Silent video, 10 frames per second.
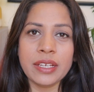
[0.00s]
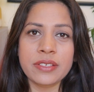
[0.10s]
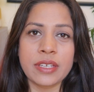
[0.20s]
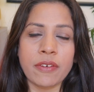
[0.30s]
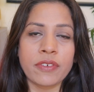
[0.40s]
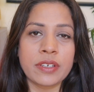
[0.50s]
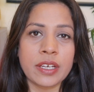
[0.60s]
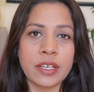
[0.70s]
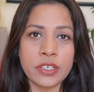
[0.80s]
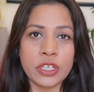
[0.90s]
there is
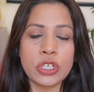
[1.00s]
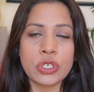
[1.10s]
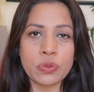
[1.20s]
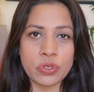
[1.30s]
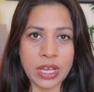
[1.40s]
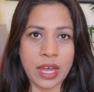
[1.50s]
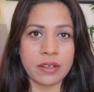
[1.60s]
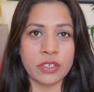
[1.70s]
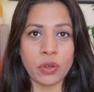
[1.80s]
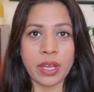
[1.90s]
definitely a need to
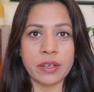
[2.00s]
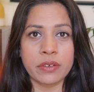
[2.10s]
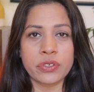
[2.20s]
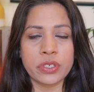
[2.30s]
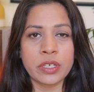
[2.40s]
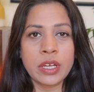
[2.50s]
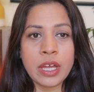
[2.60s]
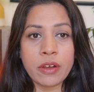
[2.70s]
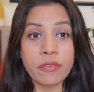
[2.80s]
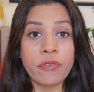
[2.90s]
channel your energy
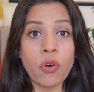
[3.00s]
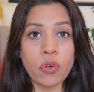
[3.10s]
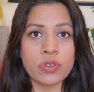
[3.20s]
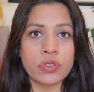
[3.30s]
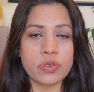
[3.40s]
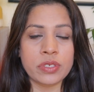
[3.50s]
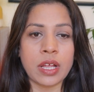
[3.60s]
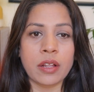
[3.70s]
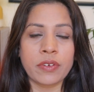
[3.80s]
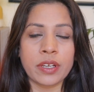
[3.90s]
and focus
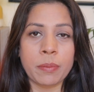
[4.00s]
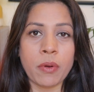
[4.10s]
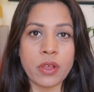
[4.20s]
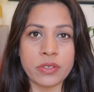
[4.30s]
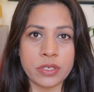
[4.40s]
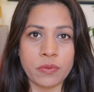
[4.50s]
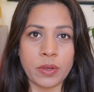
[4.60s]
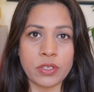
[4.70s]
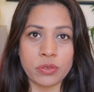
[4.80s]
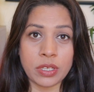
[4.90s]
yourself in a positive
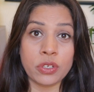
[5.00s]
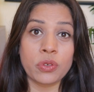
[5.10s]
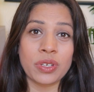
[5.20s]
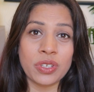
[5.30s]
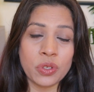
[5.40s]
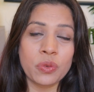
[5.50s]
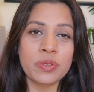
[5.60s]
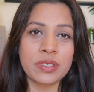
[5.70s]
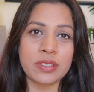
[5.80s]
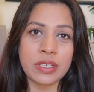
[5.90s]
way so that you can
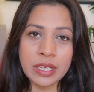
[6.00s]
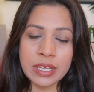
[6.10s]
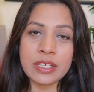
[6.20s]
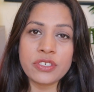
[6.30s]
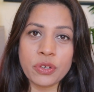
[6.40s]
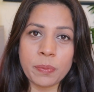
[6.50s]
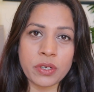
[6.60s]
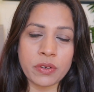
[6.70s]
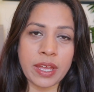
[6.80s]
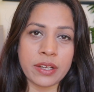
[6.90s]
use this
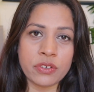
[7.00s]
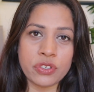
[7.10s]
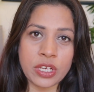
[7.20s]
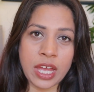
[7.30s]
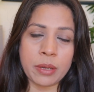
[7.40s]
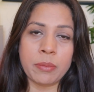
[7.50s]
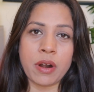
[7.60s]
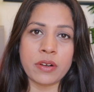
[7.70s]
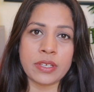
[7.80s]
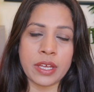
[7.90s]
Jupiter energy and
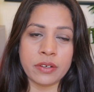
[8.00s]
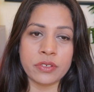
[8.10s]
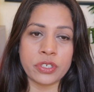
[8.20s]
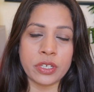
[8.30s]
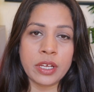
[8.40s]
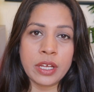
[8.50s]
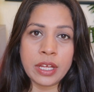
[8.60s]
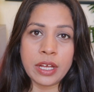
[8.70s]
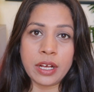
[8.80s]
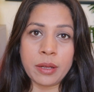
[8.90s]
Mars energy
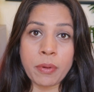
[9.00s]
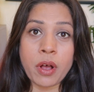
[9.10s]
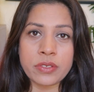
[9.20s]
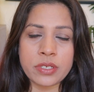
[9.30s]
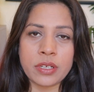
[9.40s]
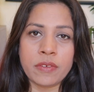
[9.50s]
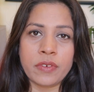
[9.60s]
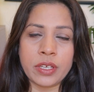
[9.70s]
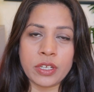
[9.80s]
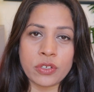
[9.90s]

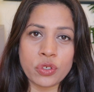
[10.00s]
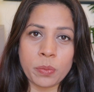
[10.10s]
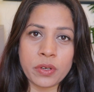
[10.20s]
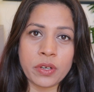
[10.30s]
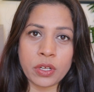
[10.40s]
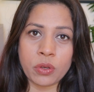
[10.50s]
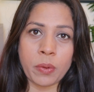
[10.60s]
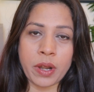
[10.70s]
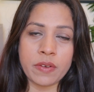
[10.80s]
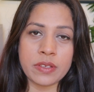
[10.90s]
positively. Now Jupiter in
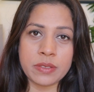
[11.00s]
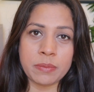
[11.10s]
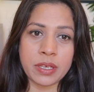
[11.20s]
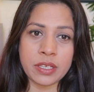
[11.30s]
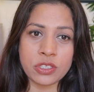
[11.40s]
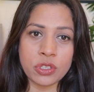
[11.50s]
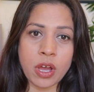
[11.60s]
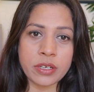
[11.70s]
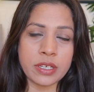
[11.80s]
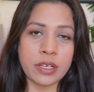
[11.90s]
Aquarius is
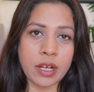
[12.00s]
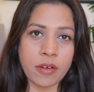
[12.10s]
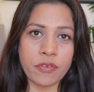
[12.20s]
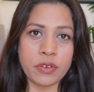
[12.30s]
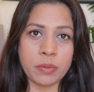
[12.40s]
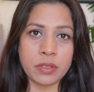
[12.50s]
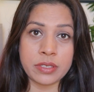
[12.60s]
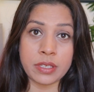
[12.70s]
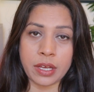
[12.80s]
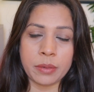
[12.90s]
not in a comfortable
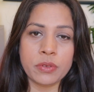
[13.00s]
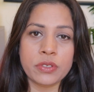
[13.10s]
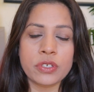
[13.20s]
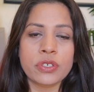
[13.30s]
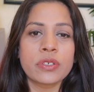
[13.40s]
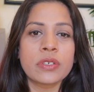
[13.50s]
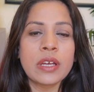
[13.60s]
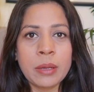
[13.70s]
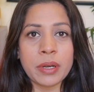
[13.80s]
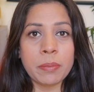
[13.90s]
sign position,
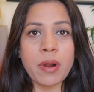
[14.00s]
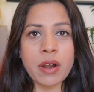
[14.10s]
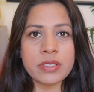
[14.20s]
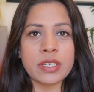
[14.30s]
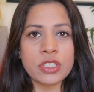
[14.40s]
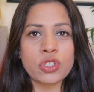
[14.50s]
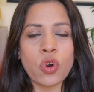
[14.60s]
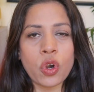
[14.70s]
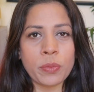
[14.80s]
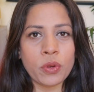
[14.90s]
but Mars in
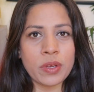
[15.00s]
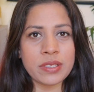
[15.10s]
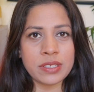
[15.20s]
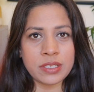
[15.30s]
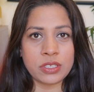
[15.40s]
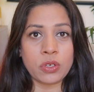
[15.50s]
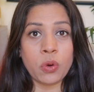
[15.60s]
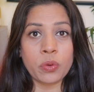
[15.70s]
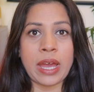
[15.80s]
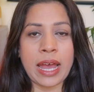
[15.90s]
Scorpio is in its
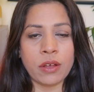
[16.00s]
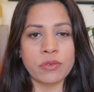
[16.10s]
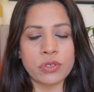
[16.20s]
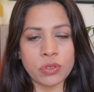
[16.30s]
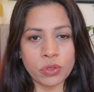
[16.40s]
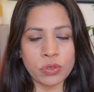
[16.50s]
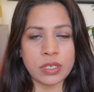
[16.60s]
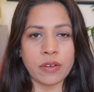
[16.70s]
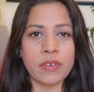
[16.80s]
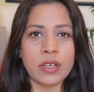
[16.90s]
own house, so you're
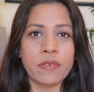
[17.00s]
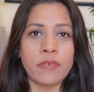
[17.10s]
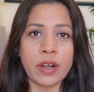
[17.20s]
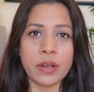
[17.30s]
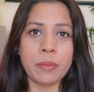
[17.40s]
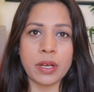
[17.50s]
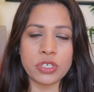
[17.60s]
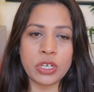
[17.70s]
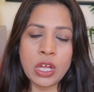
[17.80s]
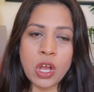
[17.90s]
definitely very
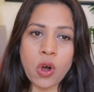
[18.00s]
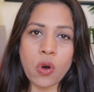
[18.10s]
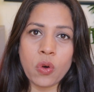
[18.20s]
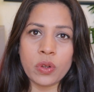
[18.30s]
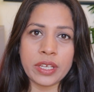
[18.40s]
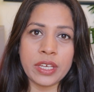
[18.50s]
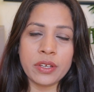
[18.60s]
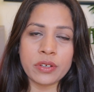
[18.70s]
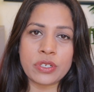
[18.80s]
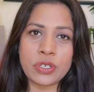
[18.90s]
much all
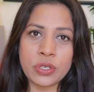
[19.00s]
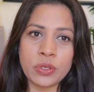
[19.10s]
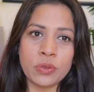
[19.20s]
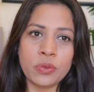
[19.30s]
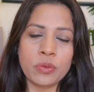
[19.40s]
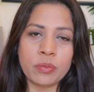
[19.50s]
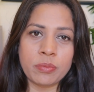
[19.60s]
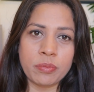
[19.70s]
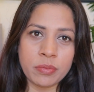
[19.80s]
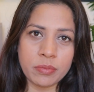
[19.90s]
eager
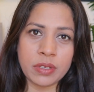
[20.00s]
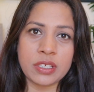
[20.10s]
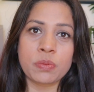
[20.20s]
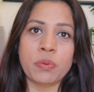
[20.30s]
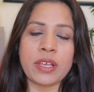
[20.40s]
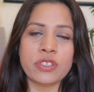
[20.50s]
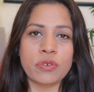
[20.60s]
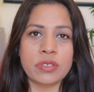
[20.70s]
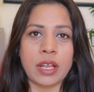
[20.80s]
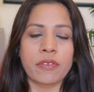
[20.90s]
to express
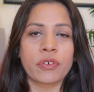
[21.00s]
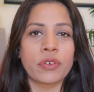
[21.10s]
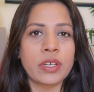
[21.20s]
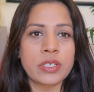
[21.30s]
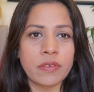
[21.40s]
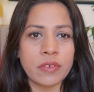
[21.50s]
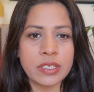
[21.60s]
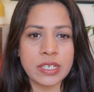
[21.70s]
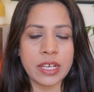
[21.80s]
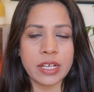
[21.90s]
yourself
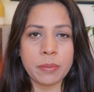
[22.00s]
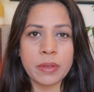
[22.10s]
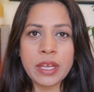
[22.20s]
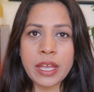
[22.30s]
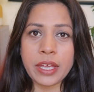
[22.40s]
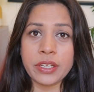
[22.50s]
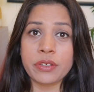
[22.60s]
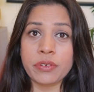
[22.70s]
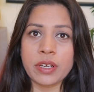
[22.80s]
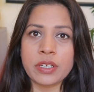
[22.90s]
creatively, take up any
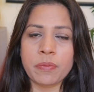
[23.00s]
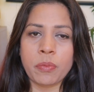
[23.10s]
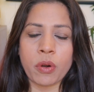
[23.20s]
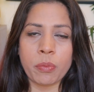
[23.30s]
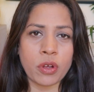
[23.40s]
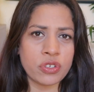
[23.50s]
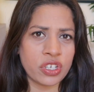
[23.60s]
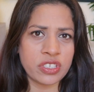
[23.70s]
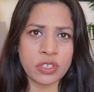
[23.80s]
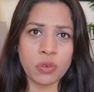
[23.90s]
creative
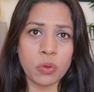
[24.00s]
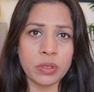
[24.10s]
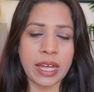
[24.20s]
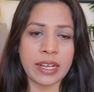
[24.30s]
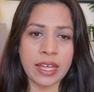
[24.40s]
projects and all that.